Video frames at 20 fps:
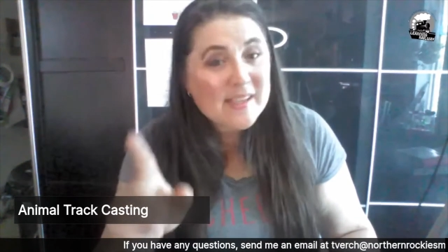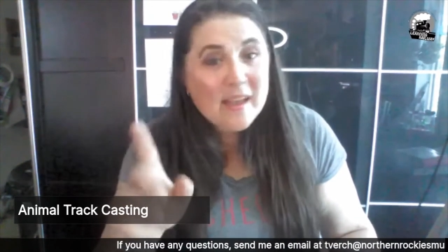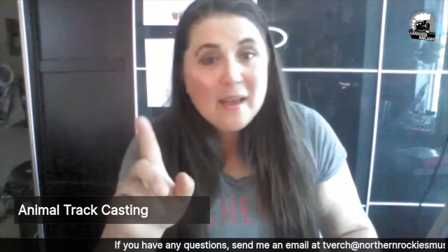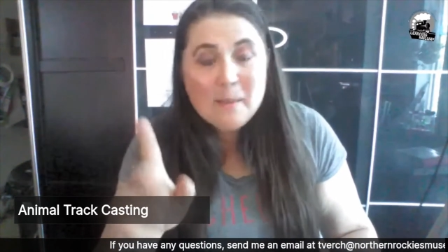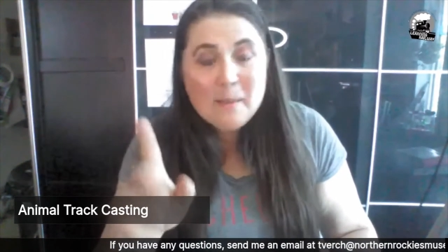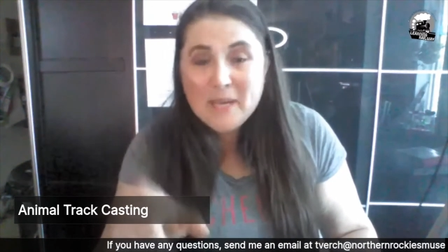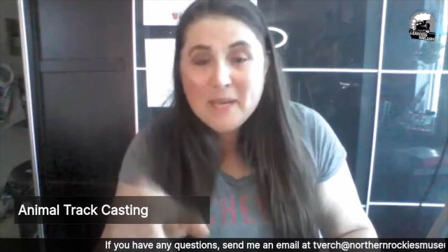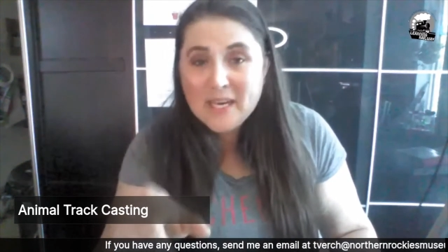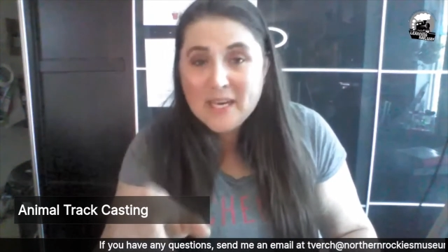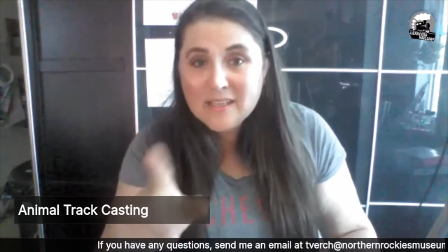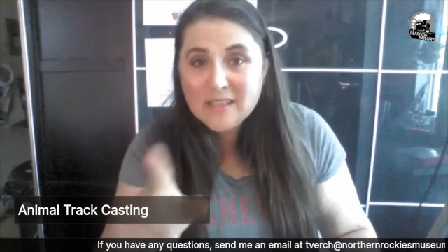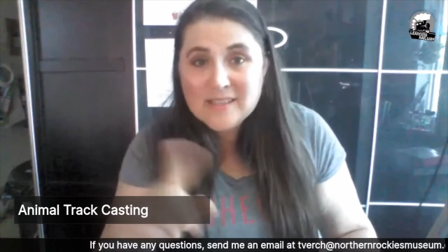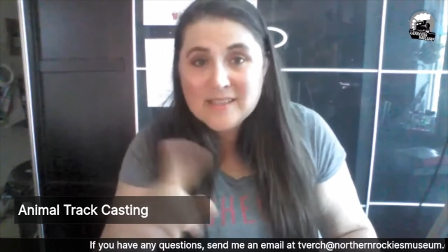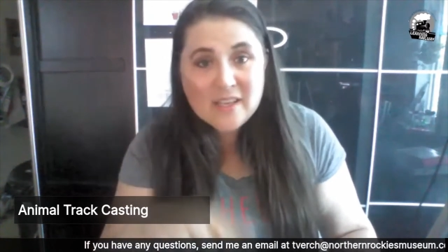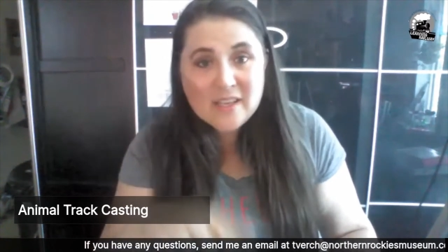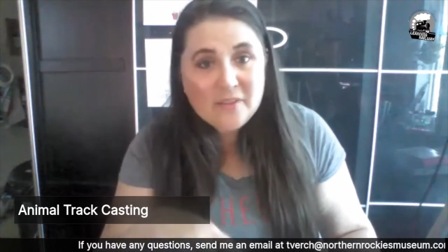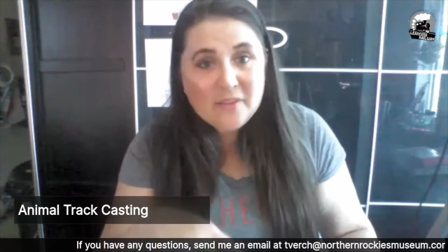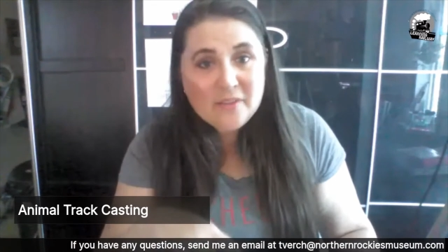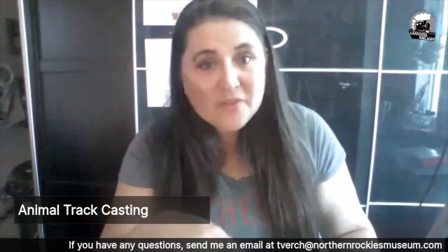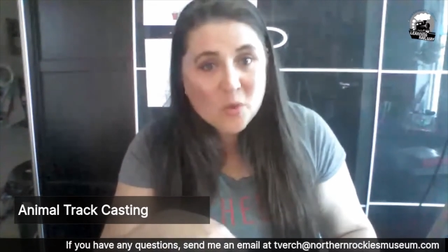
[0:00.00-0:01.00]
parents
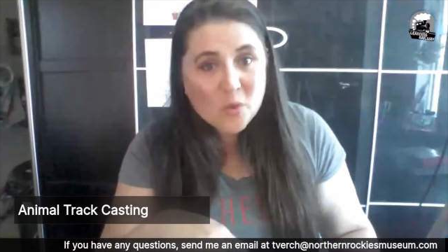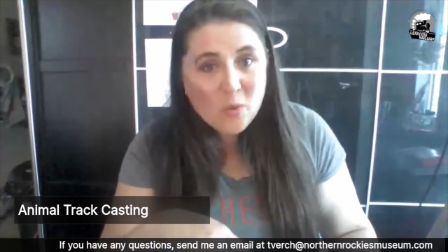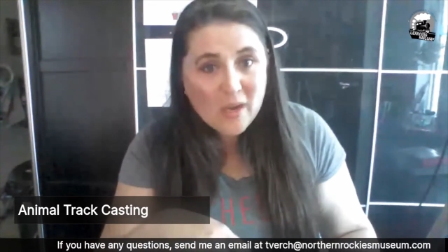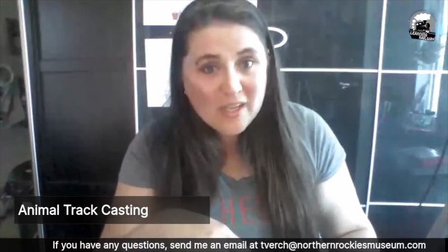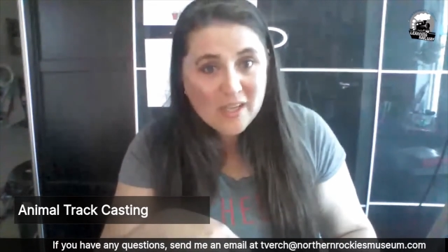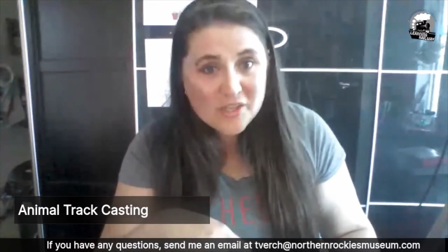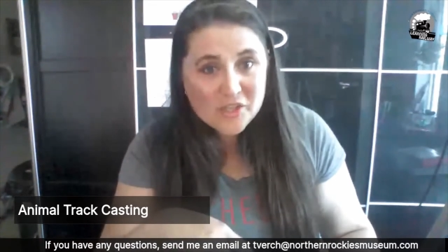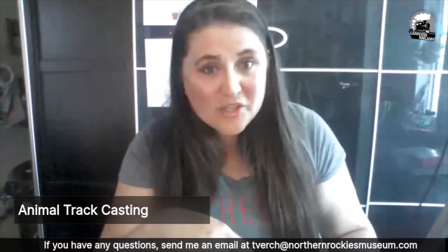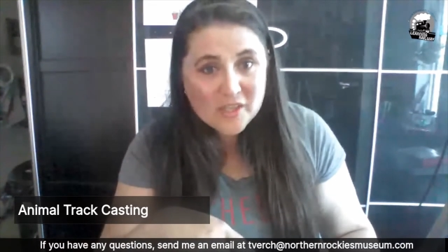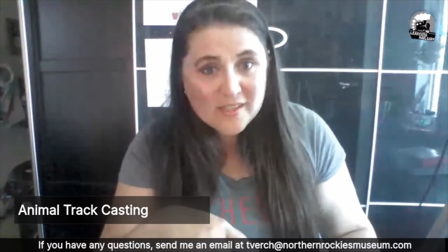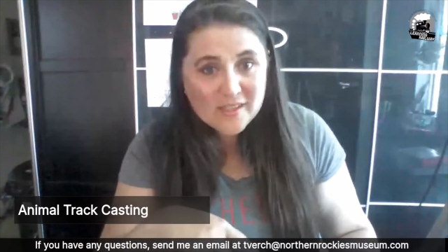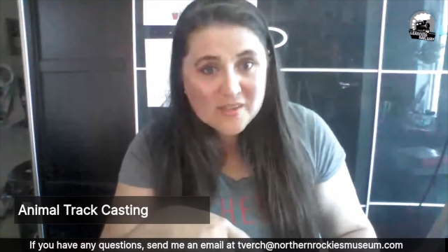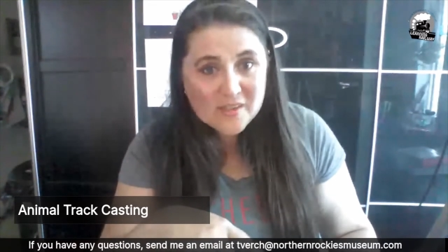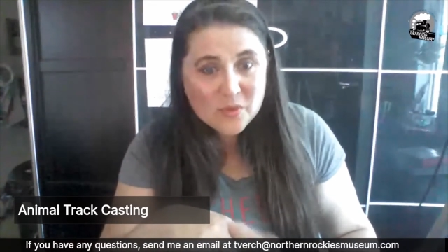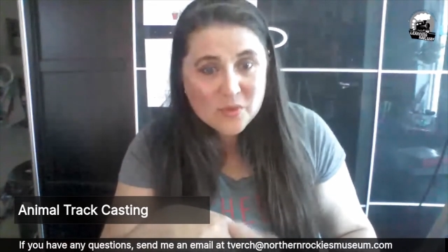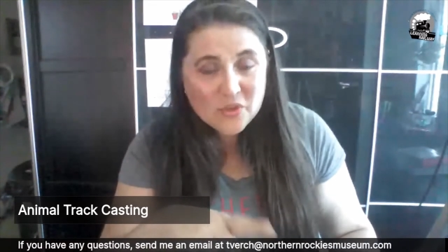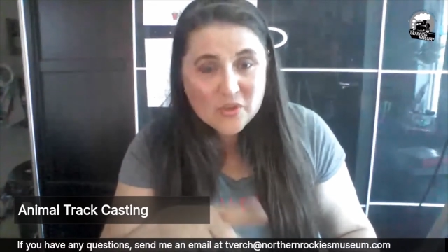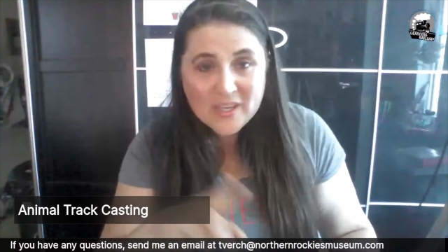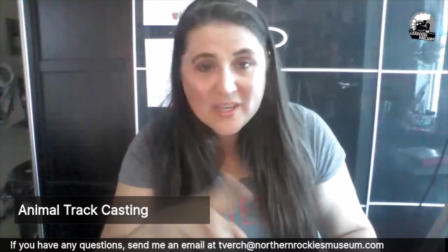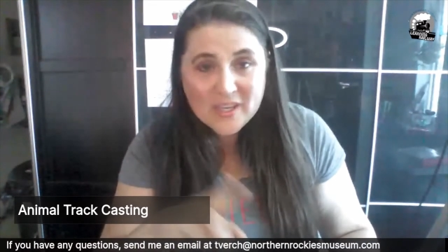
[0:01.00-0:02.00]
if you're watching this with
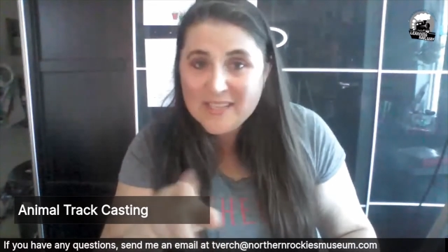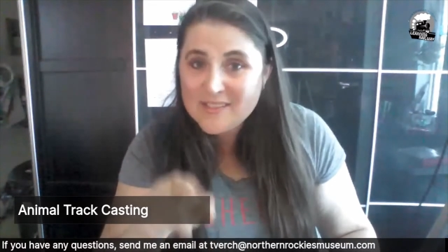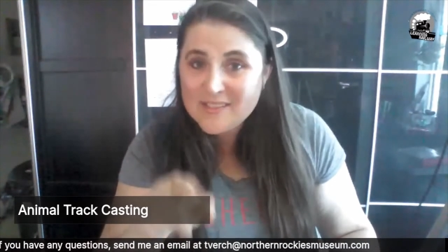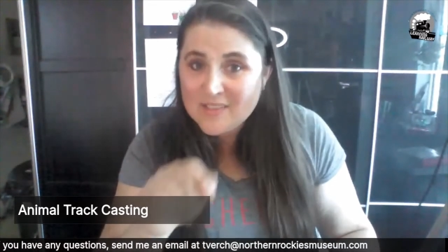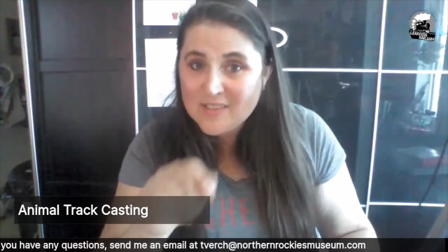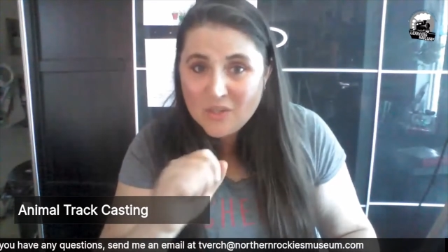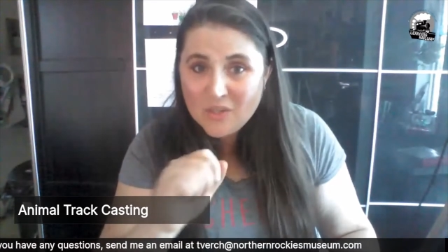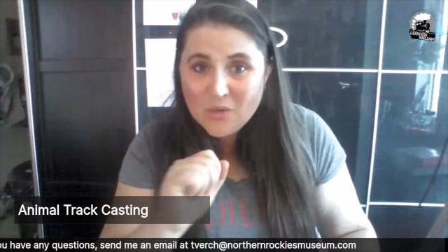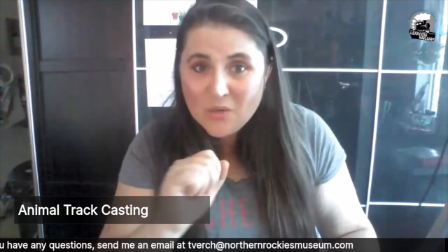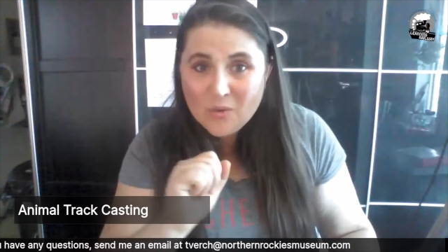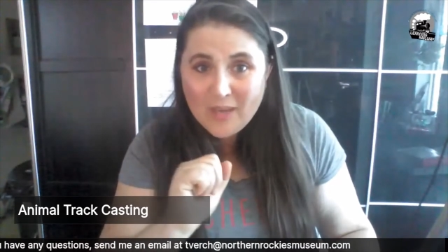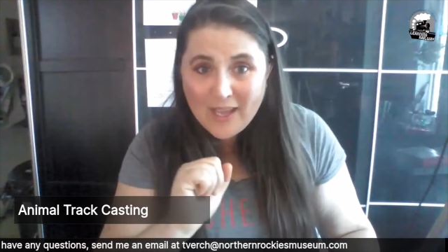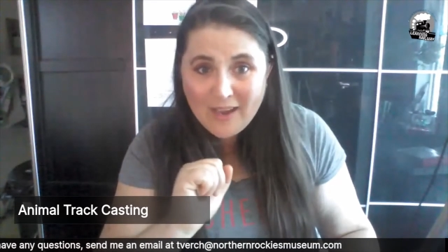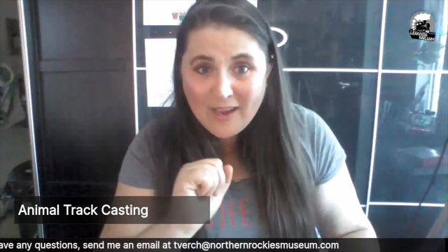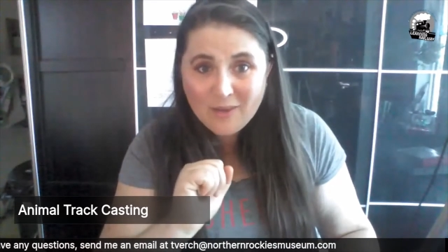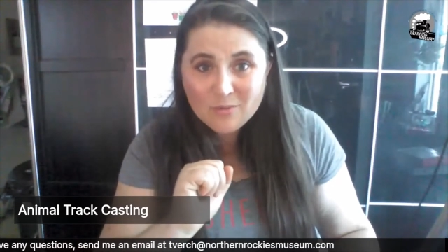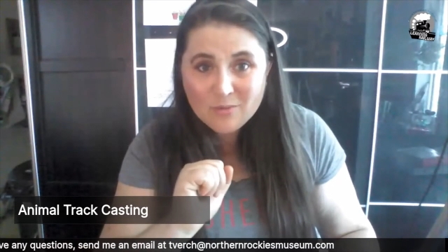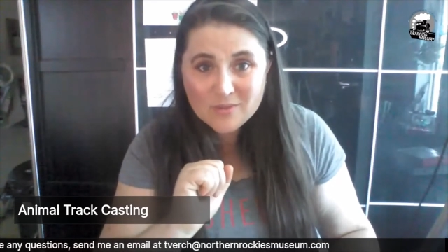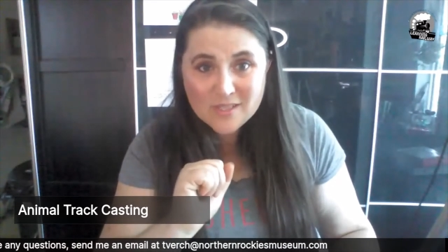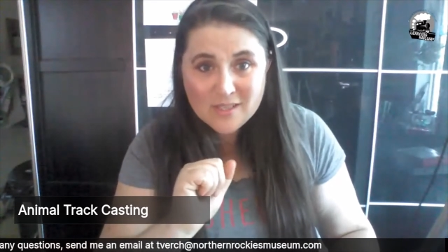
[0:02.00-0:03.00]
your kids you count